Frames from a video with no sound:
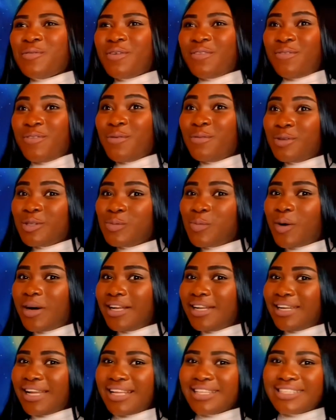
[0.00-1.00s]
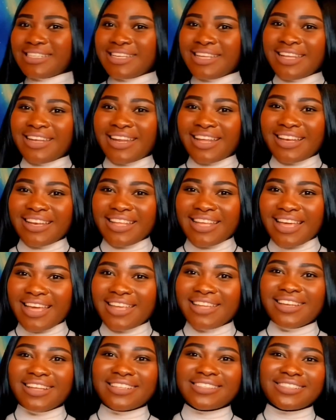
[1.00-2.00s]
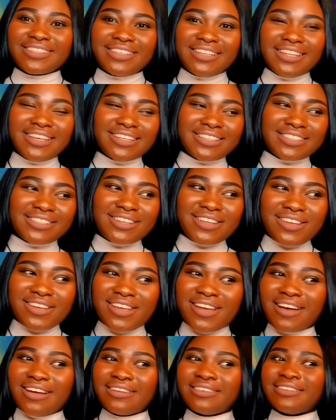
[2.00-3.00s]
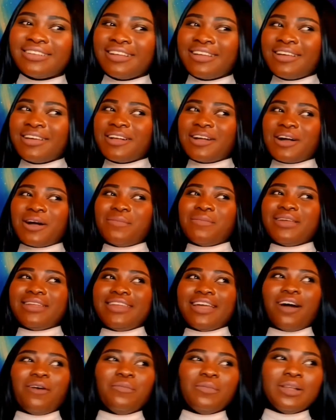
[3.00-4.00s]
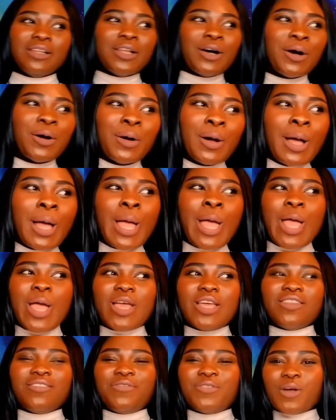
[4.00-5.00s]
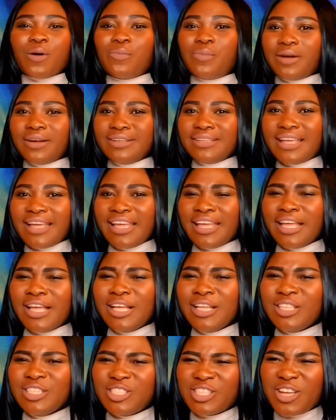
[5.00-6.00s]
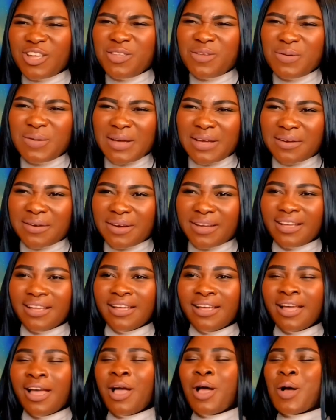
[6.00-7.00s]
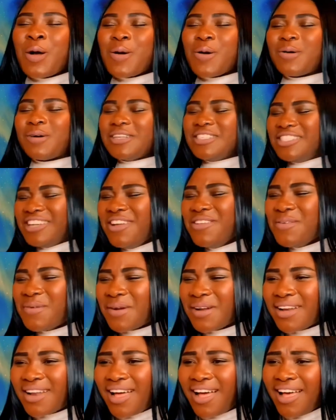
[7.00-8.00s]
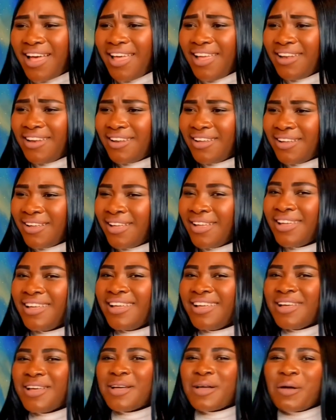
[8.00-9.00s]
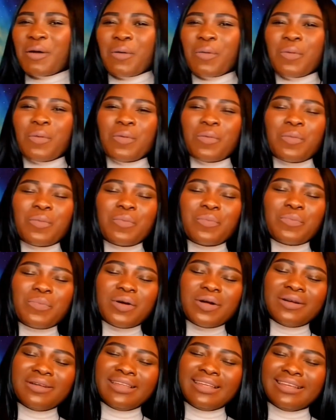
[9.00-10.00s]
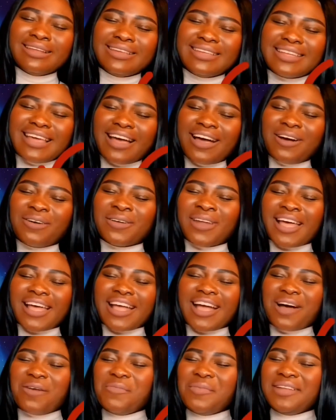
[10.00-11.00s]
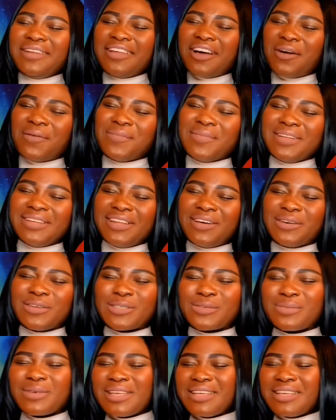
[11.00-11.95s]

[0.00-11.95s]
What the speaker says: If you was born in 1998, that's the latest year, comment down below. And if your birthday in January or January 9th, put it down. Like, comment down below so